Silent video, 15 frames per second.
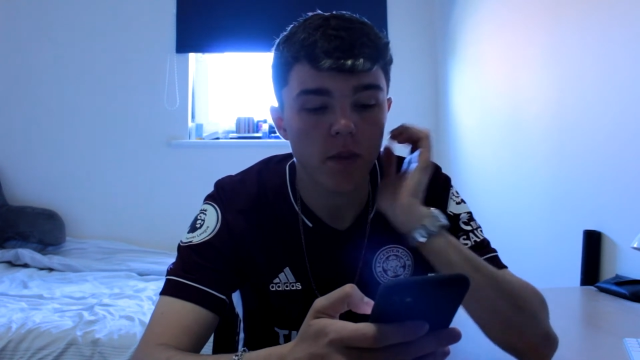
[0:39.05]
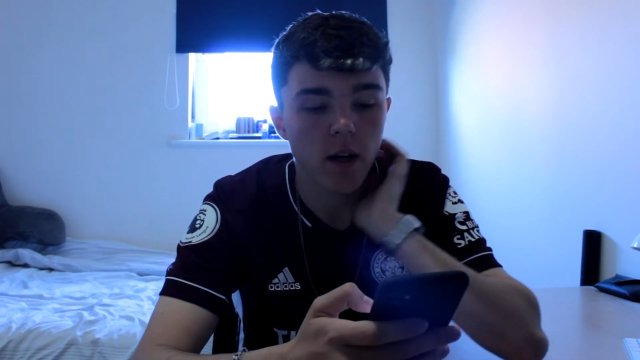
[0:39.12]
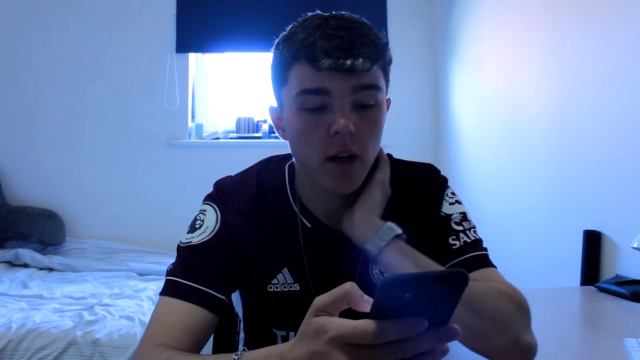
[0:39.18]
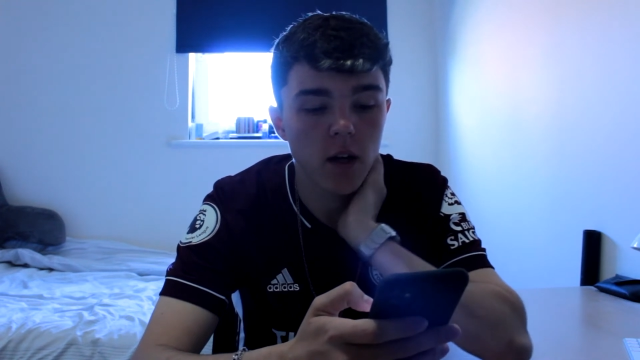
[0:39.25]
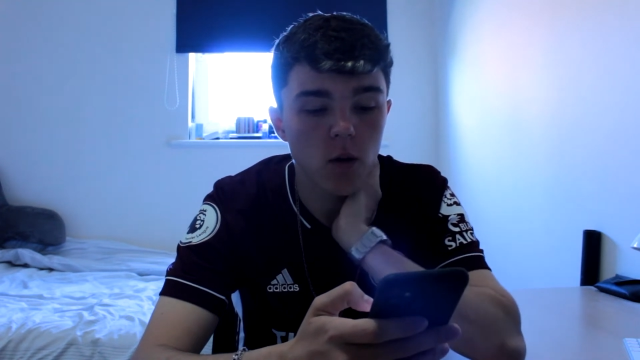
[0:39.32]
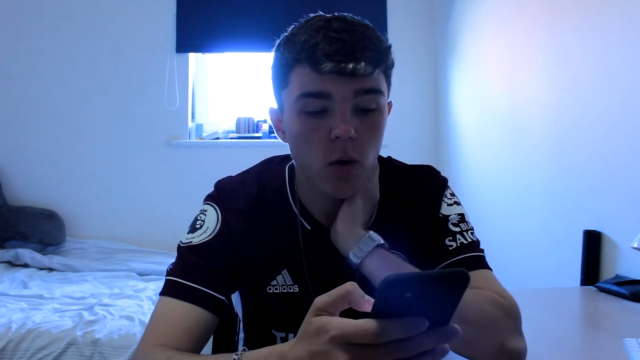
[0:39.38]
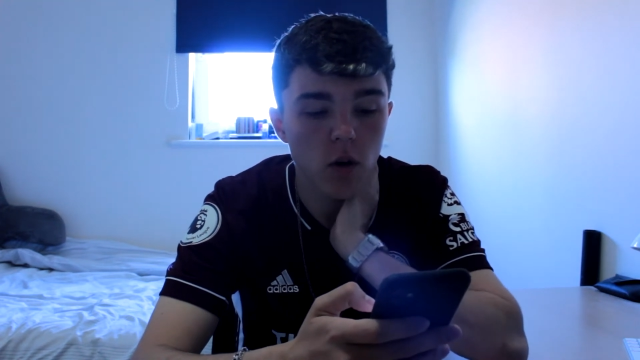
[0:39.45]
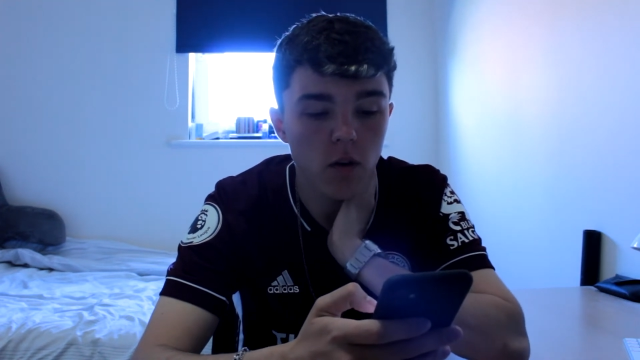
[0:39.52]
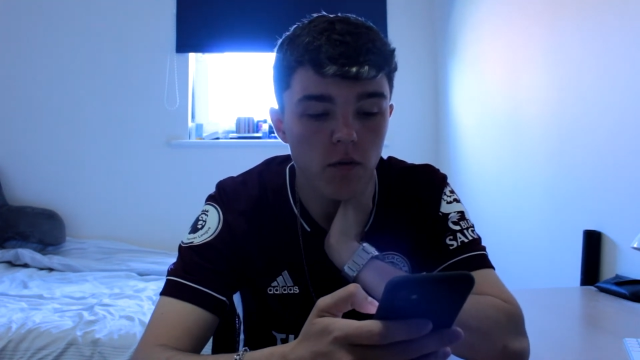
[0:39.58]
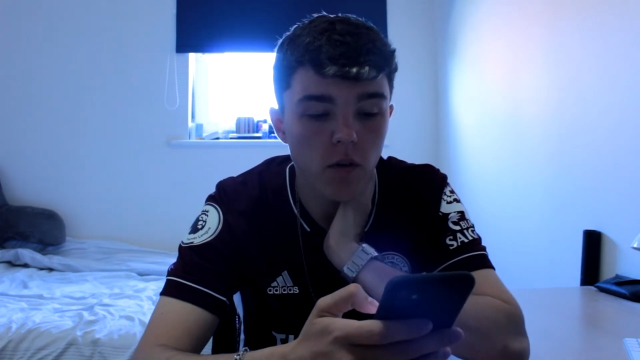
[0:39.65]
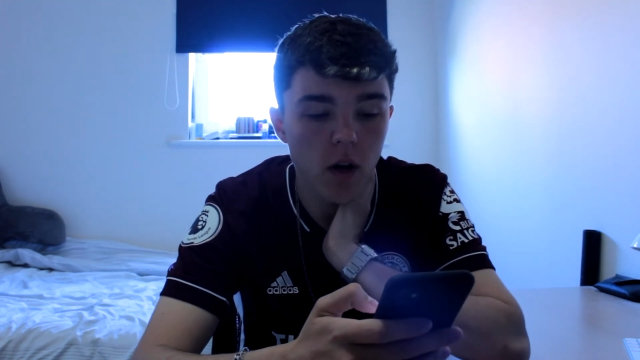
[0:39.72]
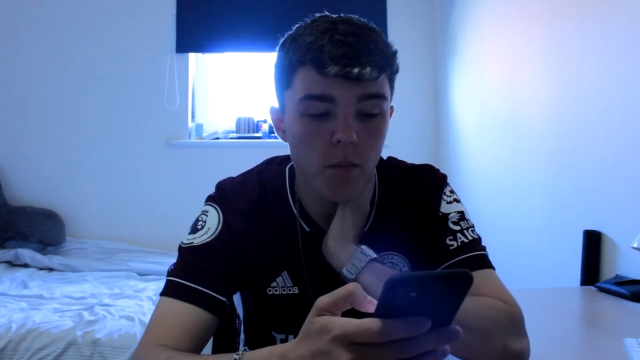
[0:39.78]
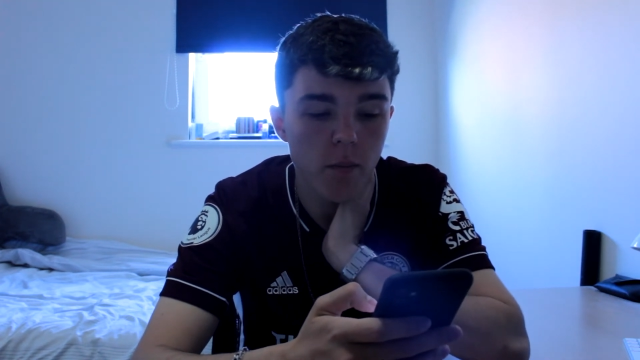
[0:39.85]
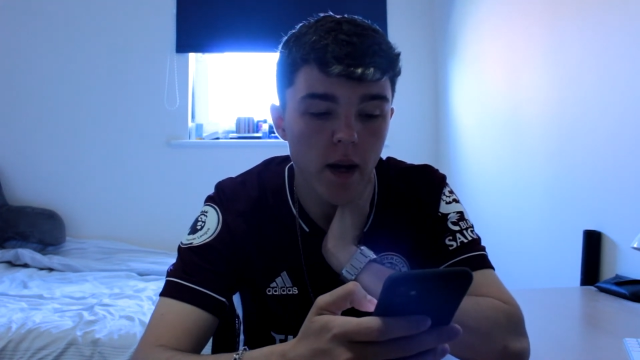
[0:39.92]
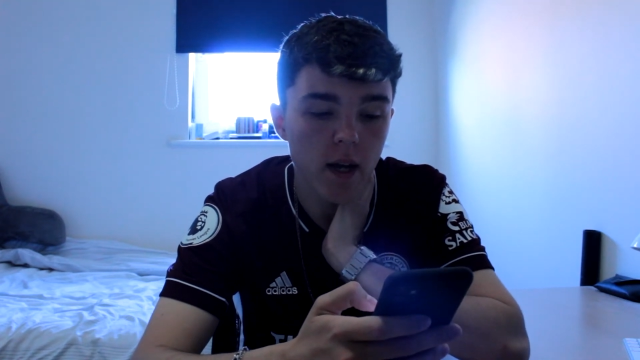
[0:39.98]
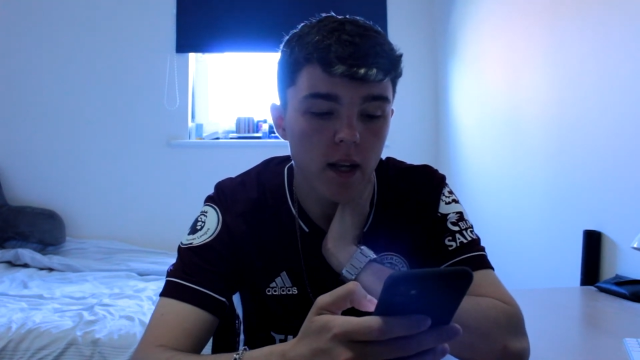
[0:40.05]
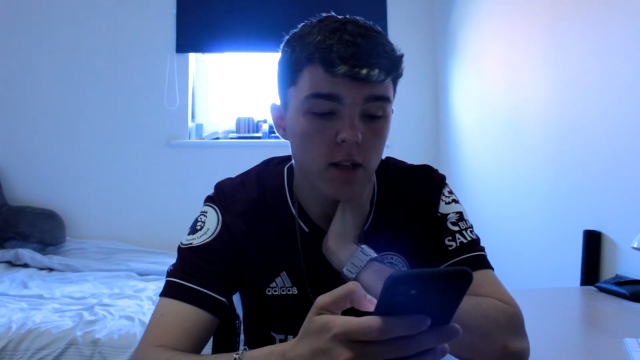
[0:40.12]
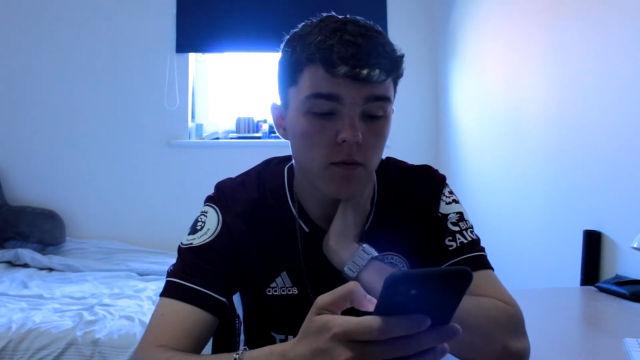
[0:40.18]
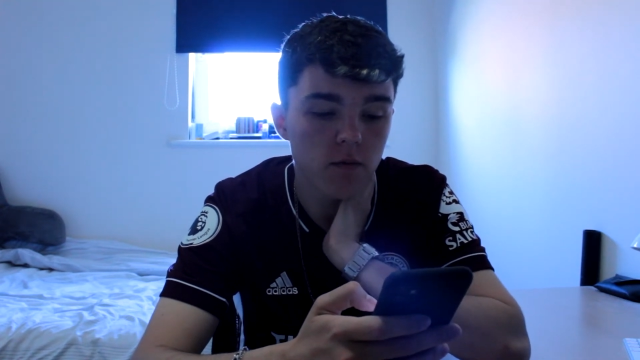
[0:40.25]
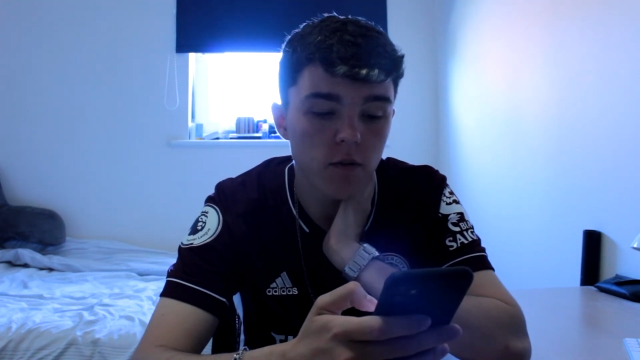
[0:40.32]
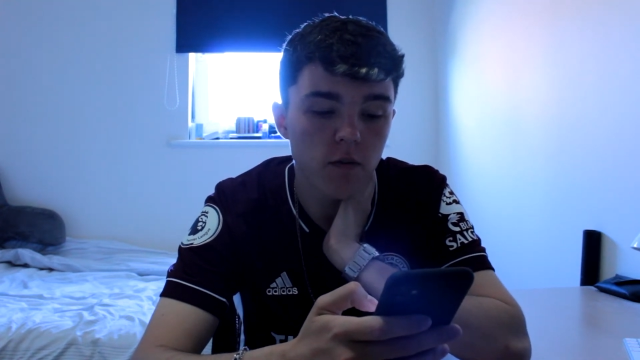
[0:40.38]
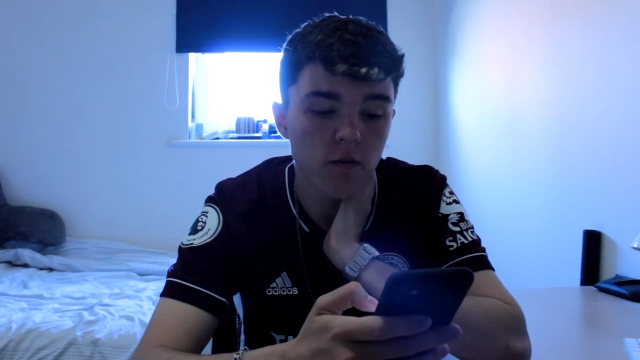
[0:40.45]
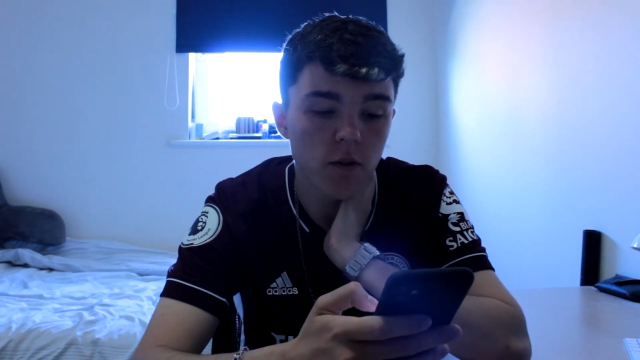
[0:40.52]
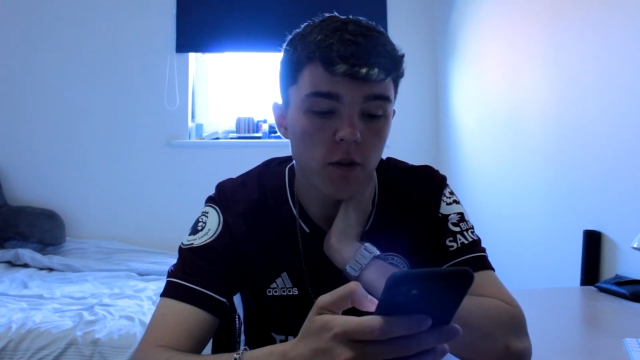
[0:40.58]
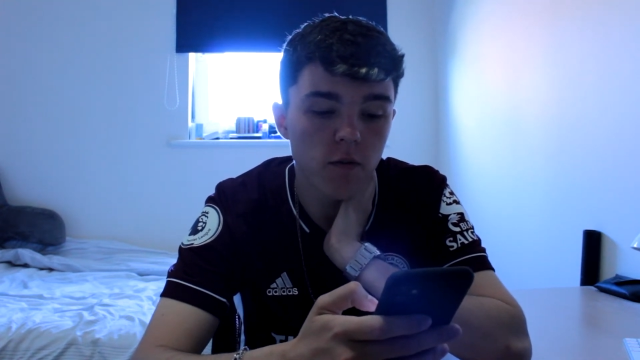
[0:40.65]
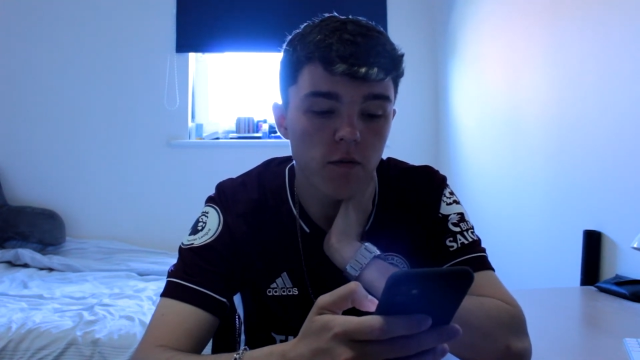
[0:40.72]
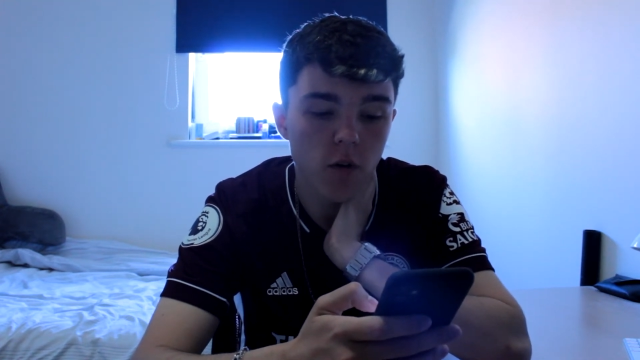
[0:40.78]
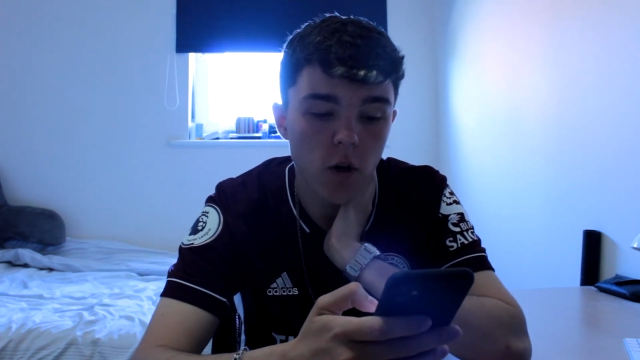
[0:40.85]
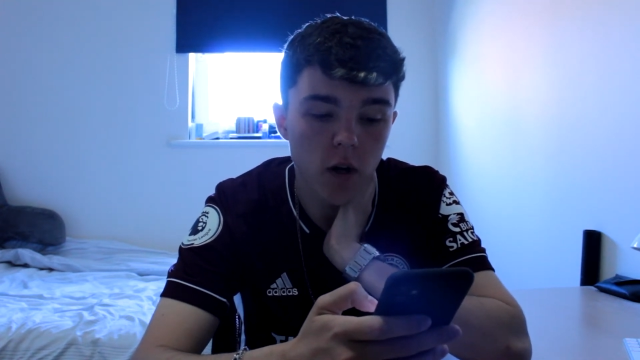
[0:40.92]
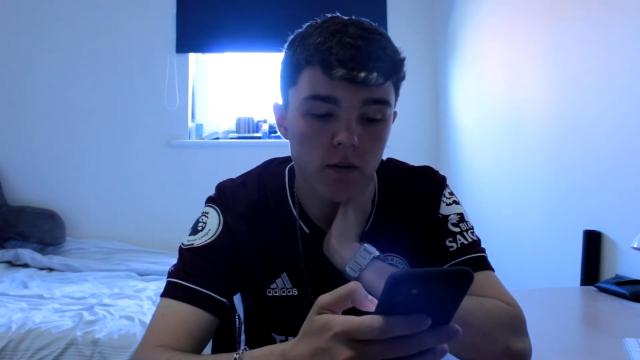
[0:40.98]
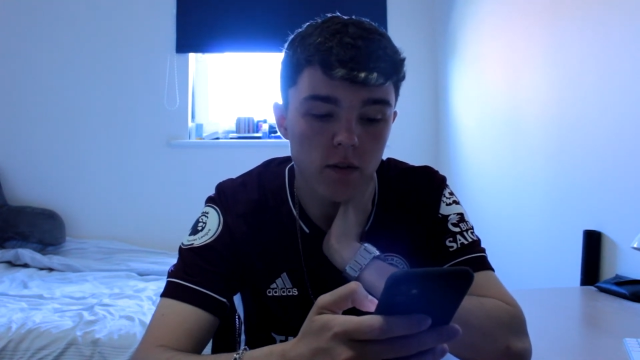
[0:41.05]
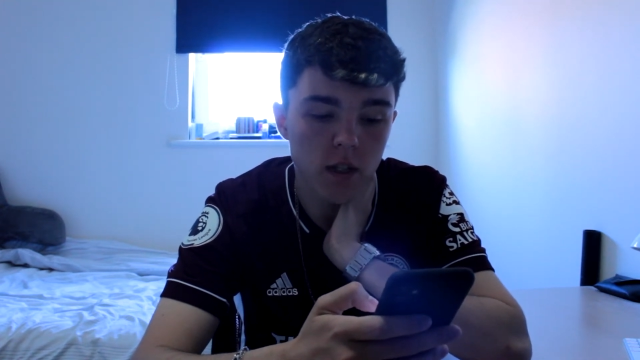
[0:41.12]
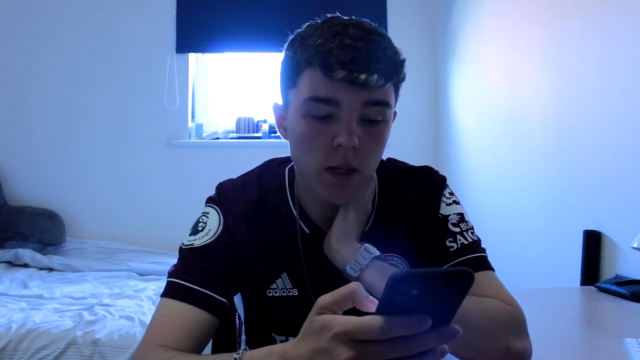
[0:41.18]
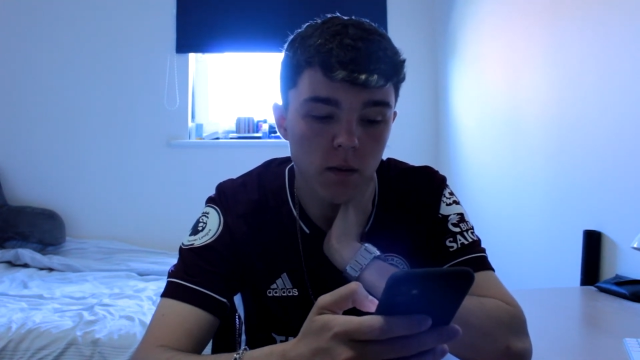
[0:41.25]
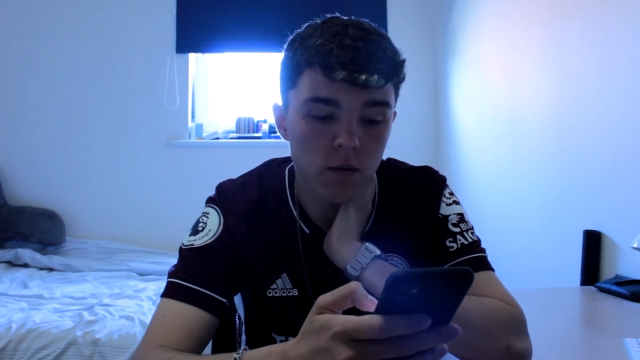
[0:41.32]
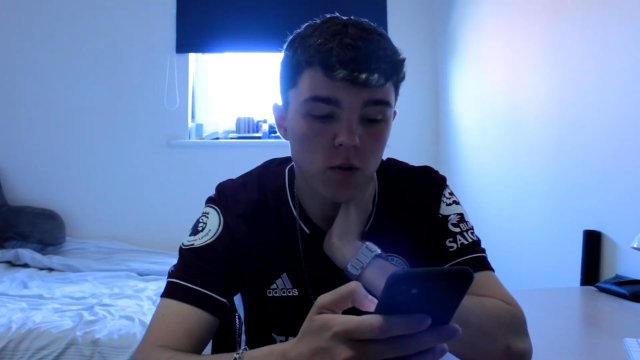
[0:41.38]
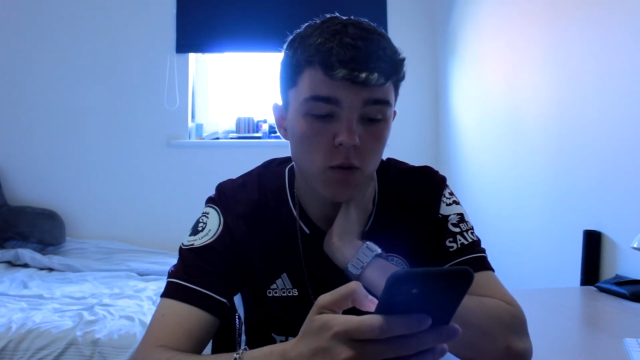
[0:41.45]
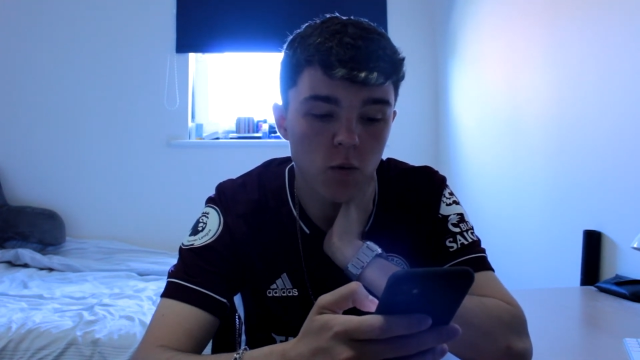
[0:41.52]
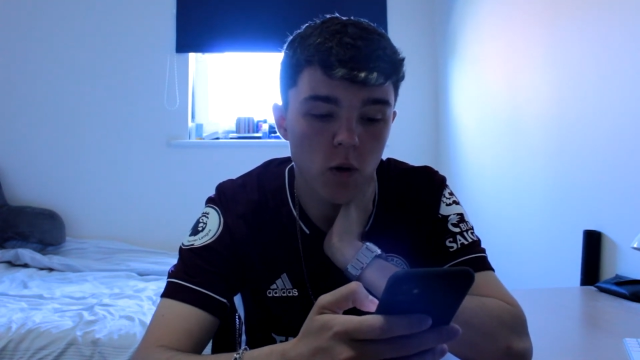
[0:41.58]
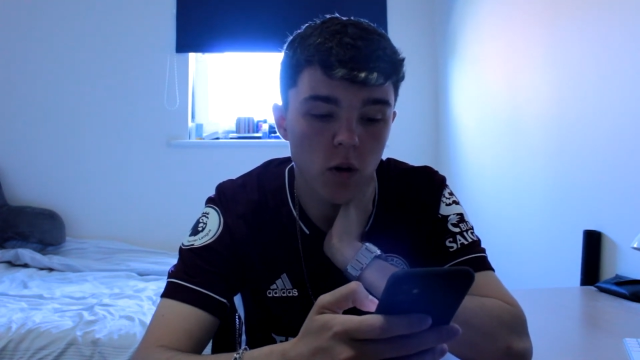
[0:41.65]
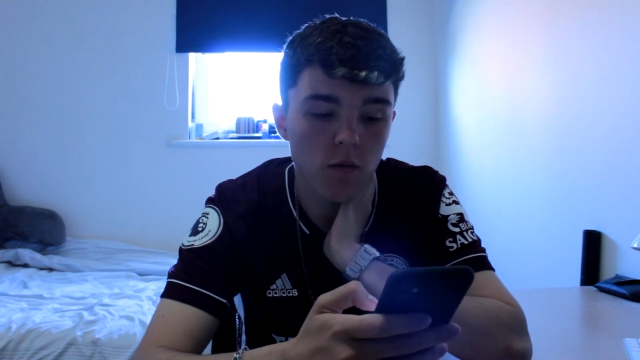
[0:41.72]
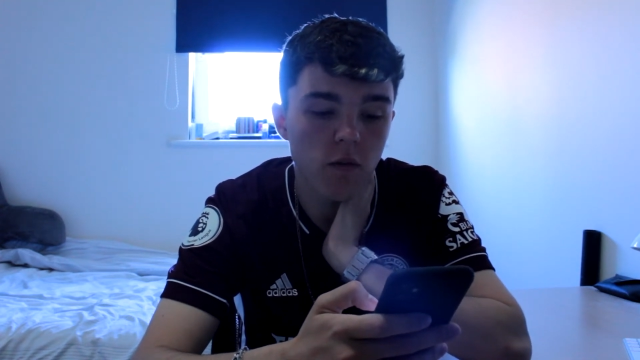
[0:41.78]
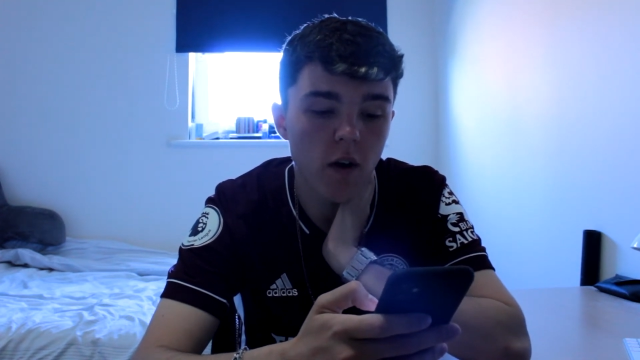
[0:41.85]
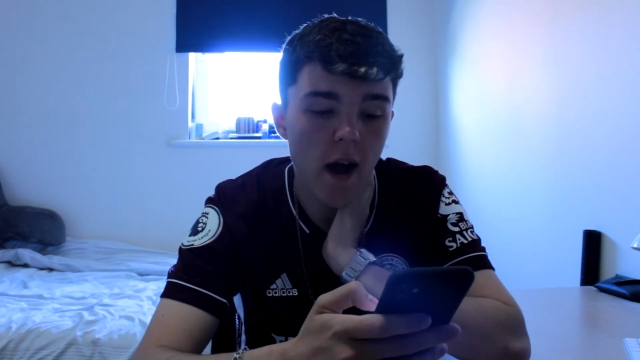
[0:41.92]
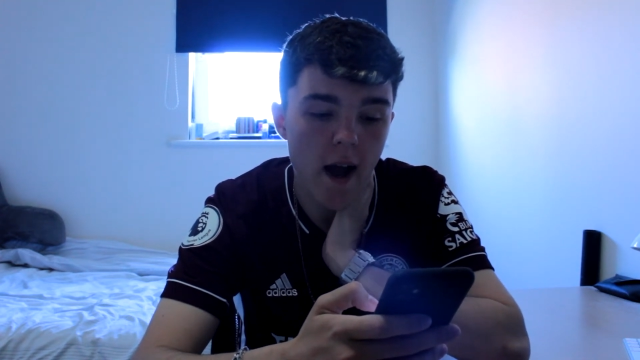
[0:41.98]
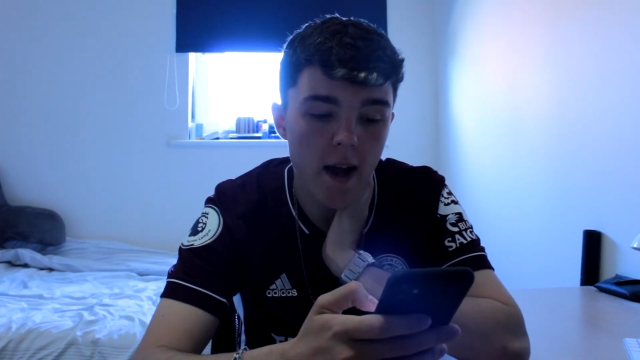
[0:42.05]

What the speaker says: and a qualifying mechanism for a further 5 teams to qualify